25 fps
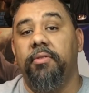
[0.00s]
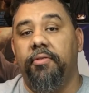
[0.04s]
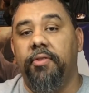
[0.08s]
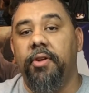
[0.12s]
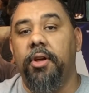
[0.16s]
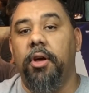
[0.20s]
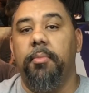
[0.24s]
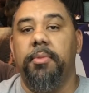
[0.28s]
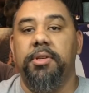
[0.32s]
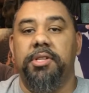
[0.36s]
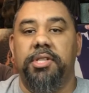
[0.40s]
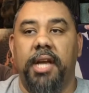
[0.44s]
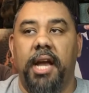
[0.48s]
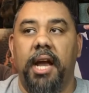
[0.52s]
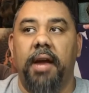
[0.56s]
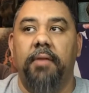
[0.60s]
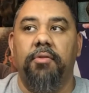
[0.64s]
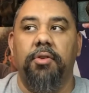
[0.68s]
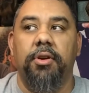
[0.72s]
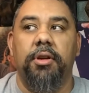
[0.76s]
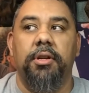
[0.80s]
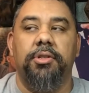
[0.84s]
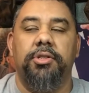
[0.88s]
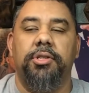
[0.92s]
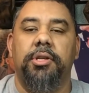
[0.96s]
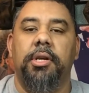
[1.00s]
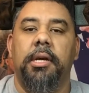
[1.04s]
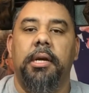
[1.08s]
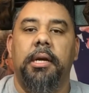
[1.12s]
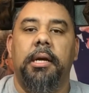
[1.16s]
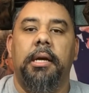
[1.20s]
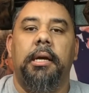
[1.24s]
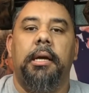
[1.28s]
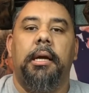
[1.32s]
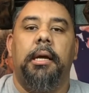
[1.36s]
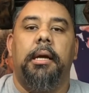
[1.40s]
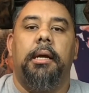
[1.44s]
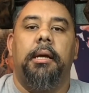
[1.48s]
of the film is average,
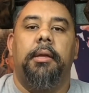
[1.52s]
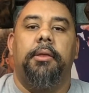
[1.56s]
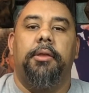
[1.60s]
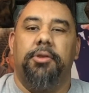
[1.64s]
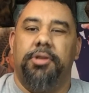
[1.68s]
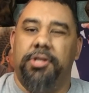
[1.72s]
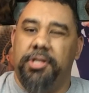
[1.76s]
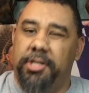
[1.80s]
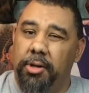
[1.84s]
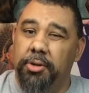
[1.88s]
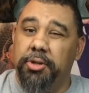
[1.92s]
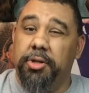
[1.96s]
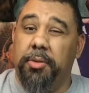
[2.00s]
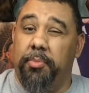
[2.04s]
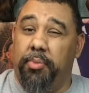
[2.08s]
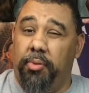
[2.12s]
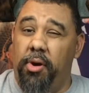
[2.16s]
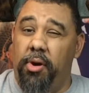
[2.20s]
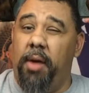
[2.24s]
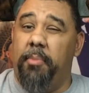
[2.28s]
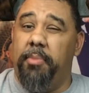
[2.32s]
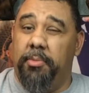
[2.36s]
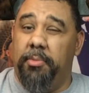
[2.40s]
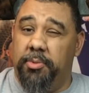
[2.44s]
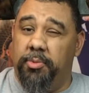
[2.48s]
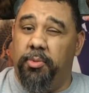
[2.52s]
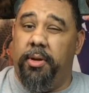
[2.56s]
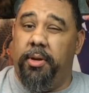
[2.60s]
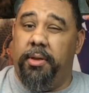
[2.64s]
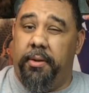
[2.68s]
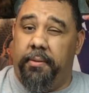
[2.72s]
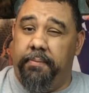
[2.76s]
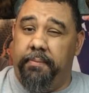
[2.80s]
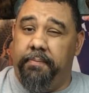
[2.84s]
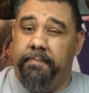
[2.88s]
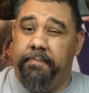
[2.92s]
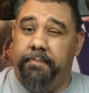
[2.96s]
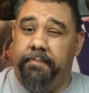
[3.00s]
there's still some problems
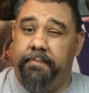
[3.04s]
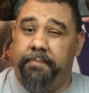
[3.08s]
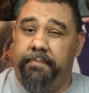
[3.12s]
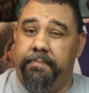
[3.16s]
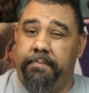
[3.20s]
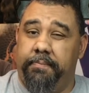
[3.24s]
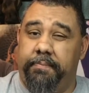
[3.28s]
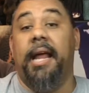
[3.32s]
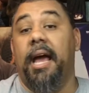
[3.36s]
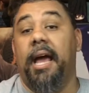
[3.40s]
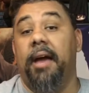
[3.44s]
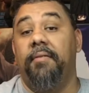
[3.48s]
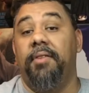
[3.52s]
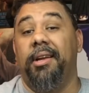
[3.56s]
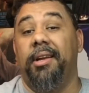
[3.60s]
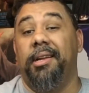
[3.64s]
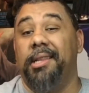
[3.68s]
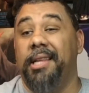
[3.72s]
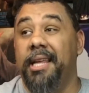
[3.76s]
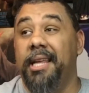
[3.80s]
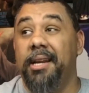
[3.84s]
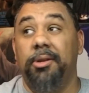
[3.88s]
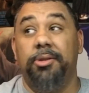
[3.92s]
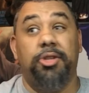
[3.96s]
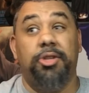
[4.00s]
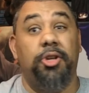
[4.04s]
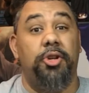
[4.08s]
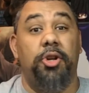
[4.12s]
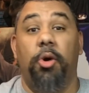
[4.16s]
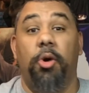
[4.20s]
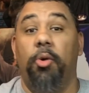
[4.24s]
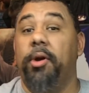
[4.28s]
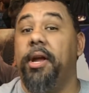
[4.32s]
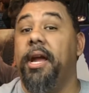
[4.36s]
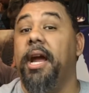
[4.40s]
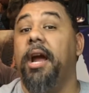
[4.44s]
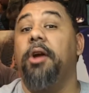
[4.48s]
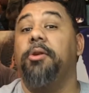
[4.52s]
with it. And having little to
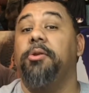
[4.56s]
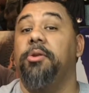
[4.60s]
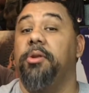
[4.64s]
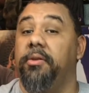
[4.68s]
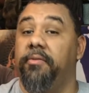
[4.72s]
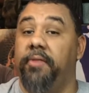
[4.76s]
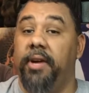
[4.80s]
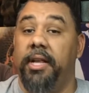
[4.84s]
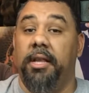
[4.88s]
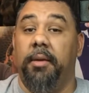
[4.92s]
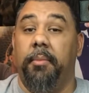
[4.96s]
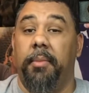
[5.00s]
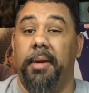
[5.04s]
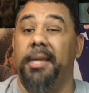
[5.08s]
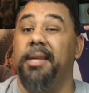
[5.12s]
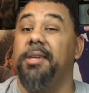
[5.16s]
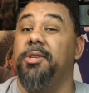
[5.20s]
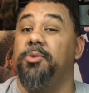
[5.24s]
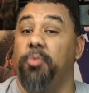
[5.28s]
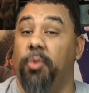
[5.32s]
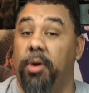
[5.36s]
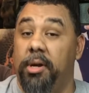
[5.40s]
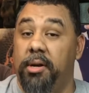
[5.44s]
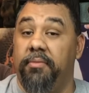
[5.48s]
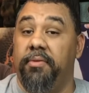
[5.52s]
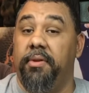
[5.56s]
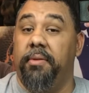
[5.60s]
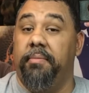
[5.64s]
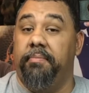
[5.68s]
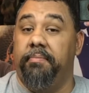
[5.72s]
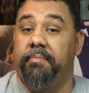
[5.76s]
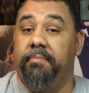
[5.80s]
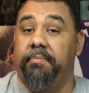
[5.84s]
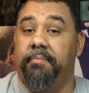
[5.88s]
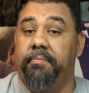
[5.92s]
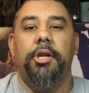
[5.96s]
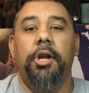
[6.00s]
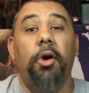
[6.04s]
no character development is one of them.
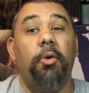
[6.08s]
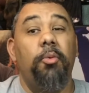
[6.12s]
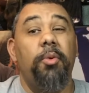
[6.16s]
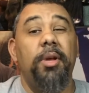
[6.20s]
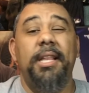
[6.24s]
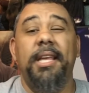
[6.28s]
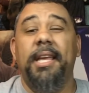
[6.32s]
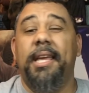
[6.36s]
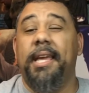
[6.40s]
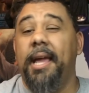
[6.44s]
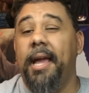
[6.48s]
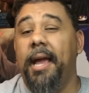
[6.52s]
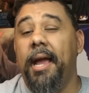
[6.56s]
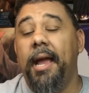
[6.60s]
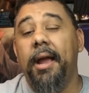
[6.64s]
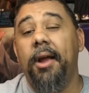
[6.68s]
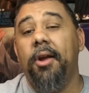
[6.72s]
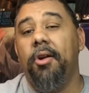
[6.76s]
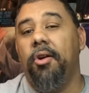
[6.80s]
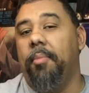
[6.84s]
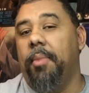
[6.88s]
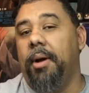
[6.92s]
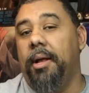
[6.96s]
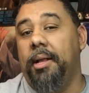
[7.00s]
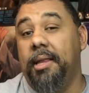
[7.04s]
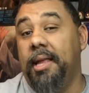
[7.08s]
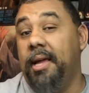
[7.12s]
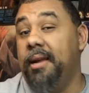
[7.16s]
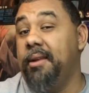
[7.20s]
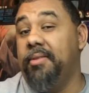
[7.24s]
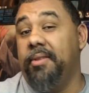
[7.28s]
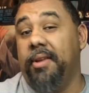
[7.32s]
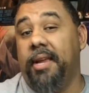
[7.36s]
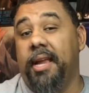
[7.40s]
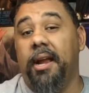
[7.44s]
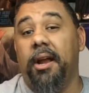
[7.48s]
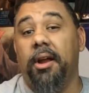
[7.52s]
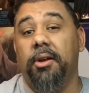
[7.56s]
You don't really care about a lot
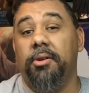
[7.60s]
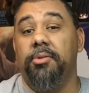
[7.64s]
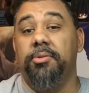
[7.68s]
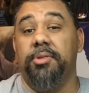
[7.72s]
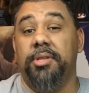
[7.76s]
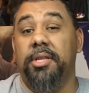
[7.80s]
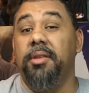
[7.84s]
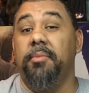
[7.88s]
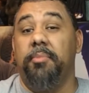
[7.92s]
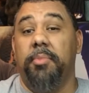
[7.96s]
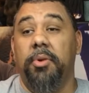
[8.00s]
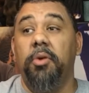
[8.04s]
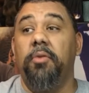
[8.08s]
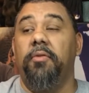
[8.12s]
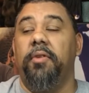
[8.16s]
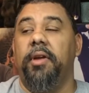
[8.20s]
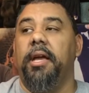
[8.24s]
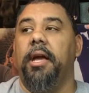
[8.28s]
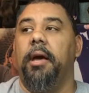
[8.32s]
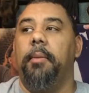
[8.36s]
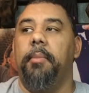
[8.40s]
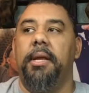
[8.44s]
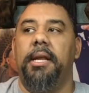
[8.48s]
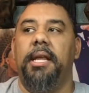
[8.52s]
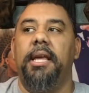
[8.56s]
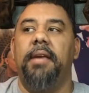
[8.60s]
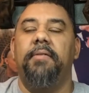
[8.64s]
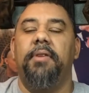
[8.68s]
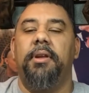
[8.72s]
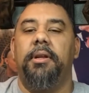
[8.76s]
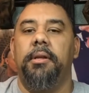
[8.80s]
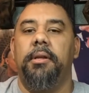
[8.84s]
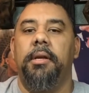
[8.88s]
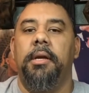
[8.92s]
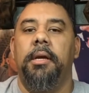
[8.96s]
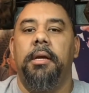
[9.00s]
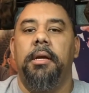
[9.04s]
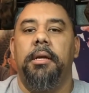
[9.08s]
of the characters in the movie. I mean,
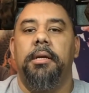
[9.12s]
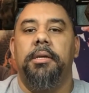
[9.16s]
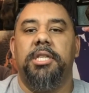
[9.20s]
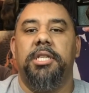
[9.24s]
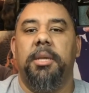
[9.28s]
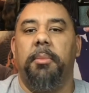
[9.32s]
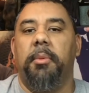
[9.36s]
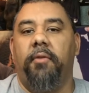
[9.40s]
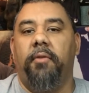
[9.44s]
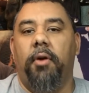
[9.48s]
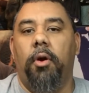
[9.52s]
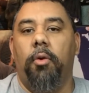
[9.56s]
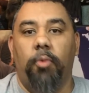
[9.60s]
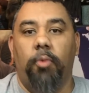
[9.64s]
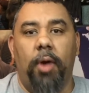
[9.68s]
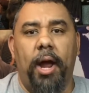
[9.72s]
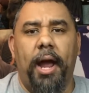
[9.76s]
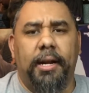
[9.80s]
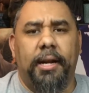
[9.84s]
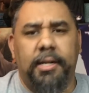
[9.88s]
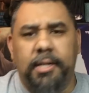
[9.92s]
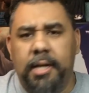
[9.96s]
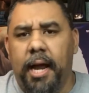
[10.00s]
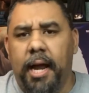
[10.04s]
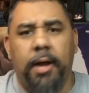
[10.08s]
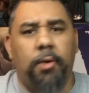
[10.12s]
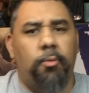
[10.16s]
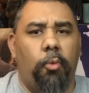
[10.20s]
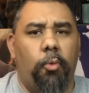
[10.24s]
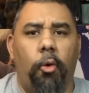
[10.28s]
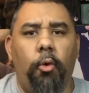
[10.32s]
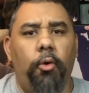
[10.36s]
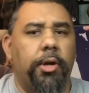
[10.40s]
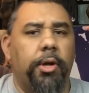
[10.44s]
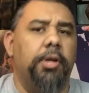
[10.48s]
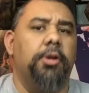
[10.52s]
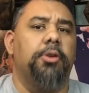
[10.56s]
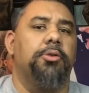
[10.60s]
even some of our ragtag
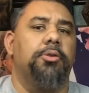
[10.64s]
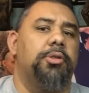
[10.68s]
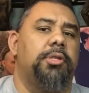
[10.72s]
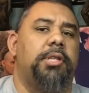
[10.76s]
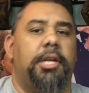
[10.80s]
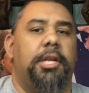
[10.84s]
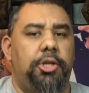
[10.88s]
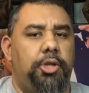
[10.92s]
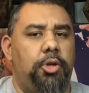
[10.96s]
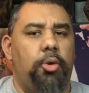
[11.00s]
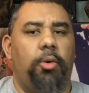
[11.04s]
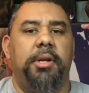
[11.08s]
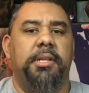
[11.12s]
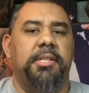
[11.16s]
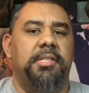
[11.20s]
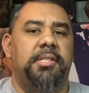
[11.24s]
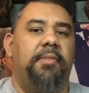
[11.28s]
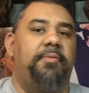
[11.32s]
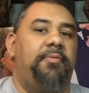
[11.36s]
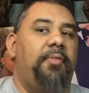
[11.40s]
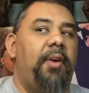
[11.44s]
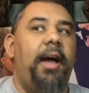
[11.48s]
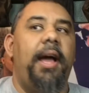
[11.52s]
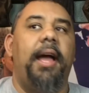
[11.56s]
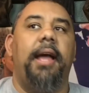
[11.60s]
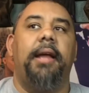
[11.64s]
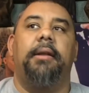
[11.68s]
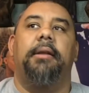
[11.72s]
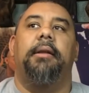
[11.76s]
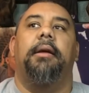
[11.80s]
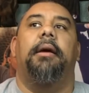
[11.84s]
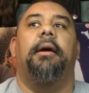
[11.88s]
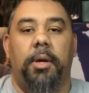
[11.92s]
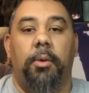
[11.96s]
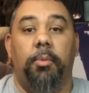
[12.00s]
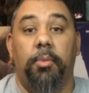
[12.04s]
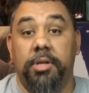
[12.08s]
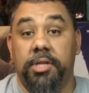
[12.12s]
warriors that joins the fight,
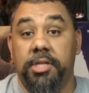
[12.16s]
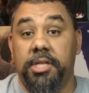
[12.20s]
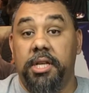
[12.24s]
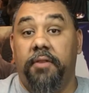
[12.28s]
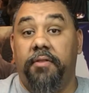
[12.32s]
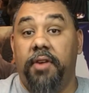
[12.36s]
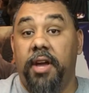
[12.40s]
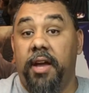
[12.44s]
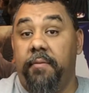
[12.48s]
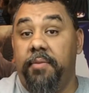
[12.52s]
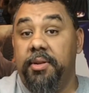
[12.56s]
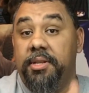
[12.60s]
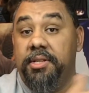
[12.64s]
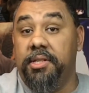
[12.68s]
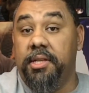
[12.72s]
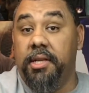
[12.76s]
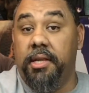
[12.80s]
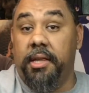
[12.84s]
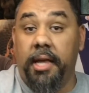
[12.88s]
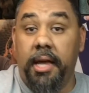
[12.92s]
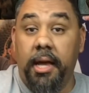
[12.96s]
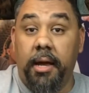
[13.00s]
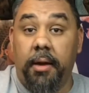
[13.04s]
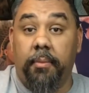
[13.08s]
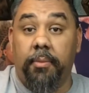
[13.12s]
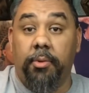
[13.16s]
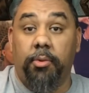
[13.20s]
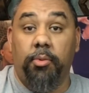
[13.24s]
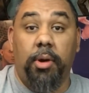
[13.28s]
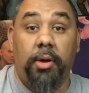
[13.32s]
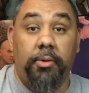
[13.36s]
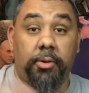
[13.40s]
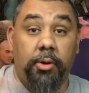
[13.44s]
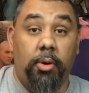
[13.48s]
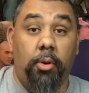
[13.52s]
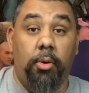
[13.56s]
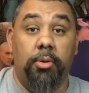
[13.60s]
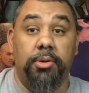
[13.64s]
when stuff happens to them
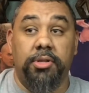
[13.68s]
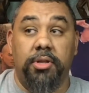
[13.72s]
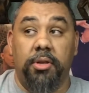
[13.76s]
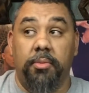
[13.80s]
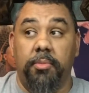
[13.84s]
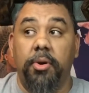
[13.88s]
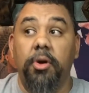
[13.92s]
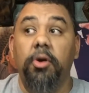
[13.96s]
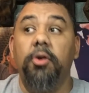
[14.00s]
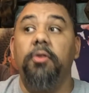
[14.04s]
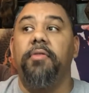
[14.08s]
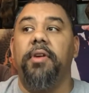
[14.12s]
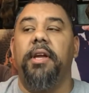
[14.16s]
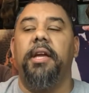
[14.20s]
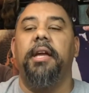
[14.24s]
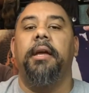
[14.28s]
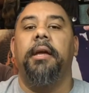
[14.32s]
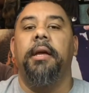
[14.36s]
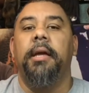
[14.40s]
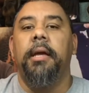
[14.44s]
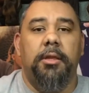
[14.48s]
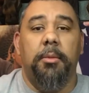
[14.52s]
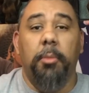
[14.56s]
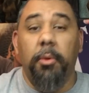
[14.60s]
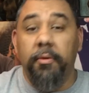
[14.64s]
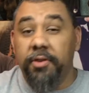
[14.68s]
throughout the course of the movie